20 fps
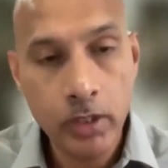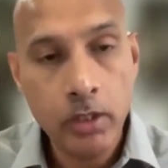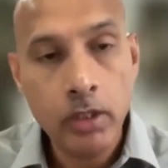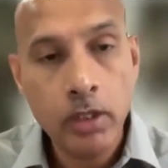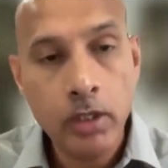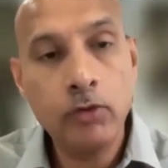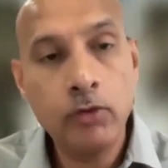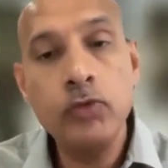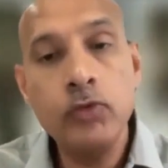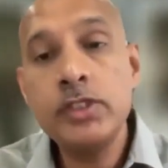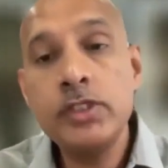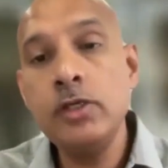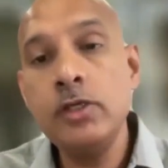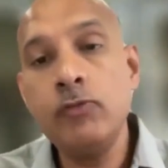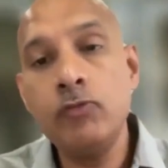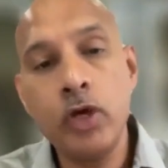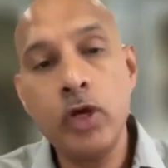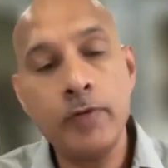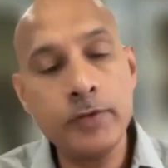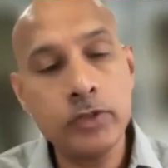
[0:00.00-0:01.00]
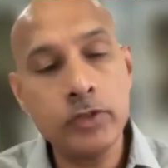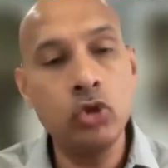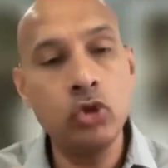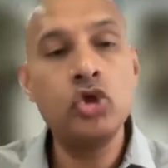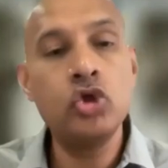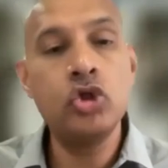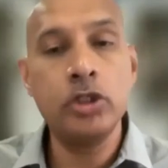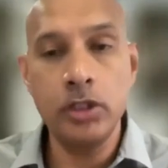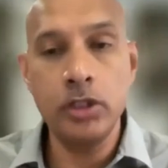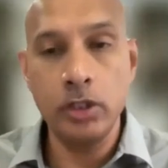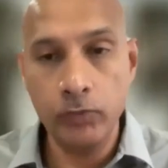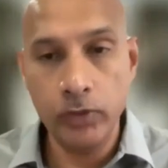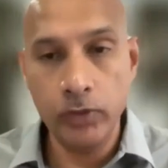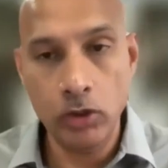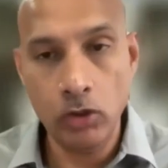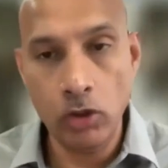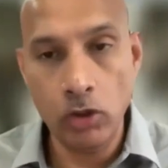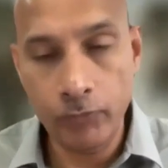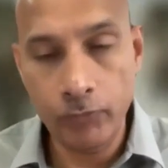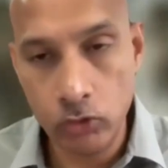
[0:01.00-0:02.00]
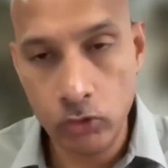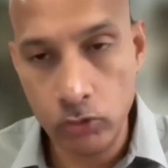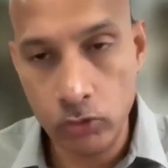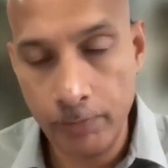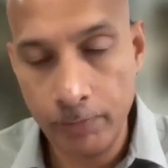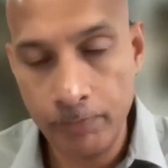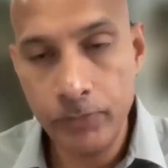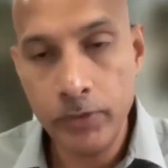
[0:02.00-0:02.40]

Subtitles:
And we see we have a solution that we can offer to them.